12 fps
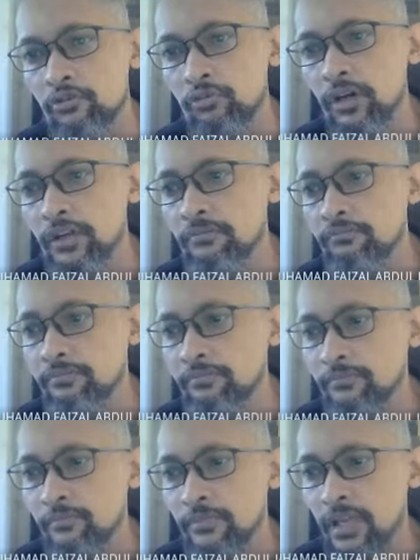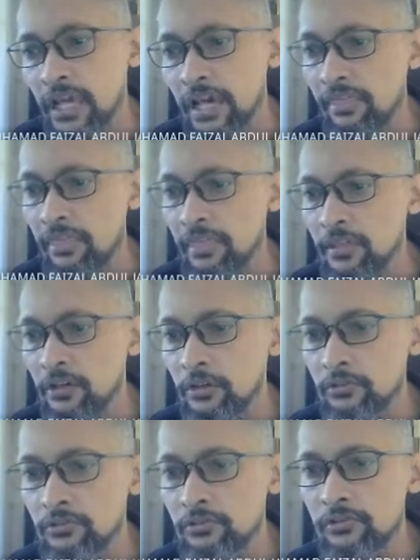one has
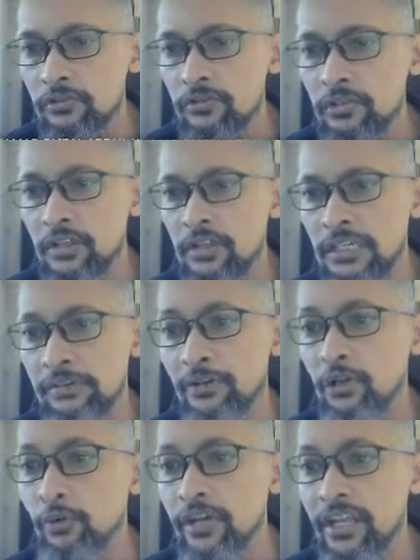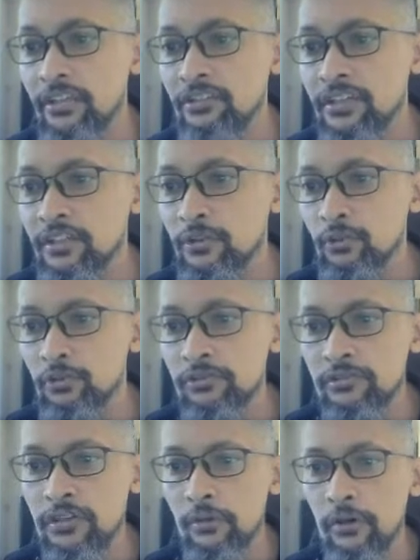those. Even though we can actually use
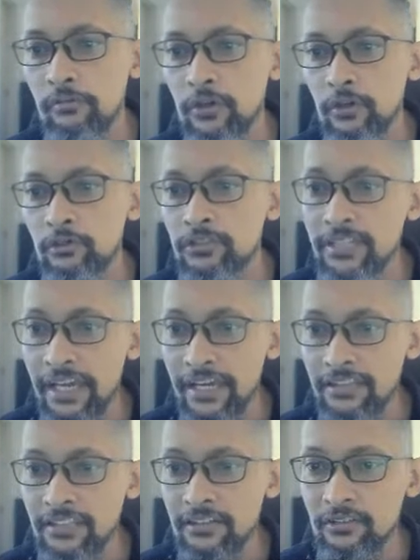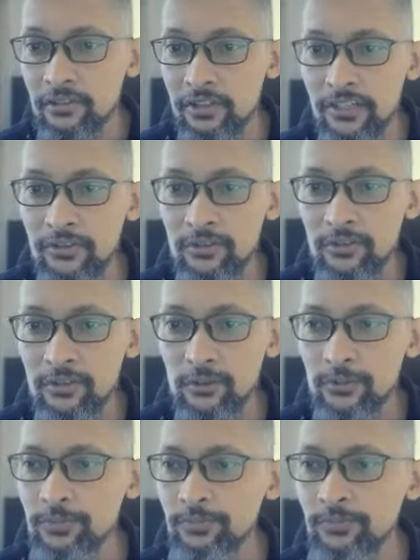some of those techniques, okay, to
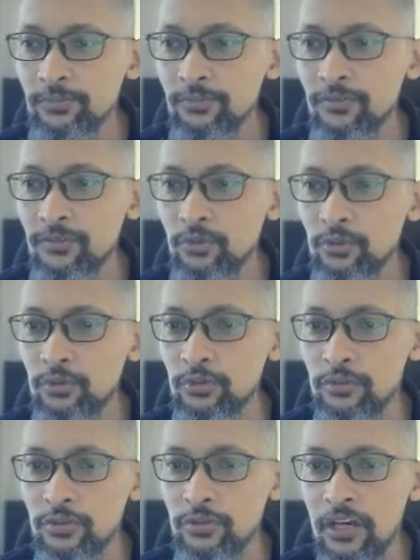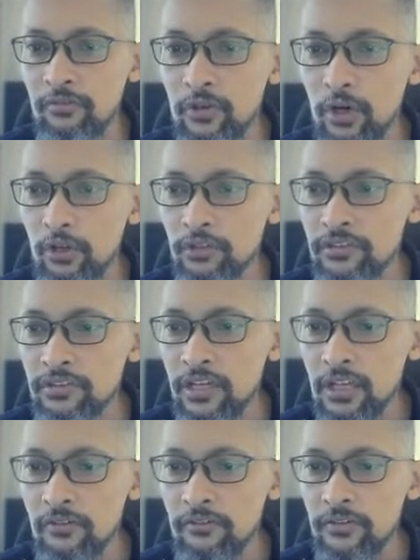cover all this kind
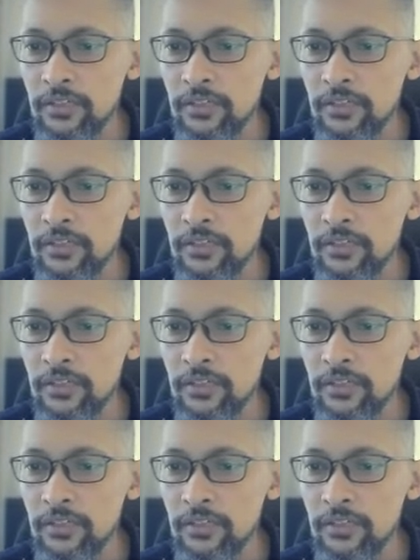of